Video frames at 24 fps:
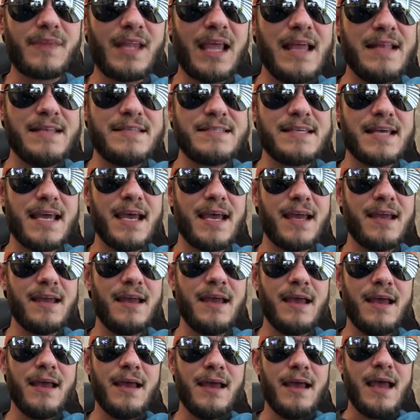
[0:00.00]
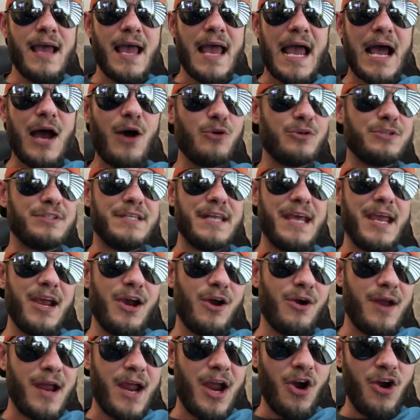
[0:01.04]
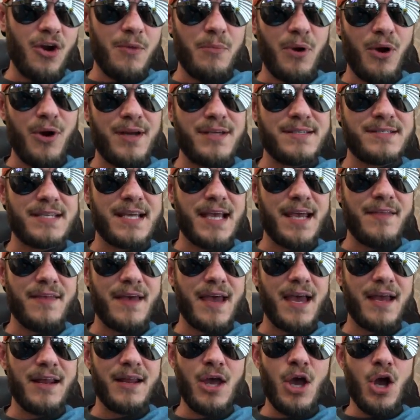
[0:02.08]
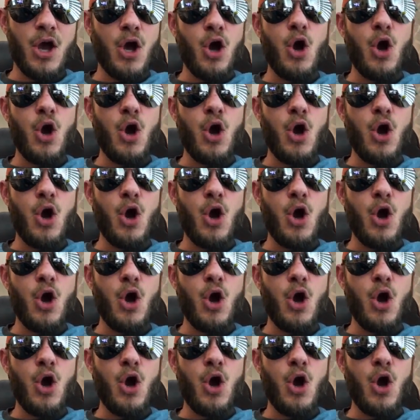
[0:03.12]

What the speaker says: and say, how dare Aaron Murray say that?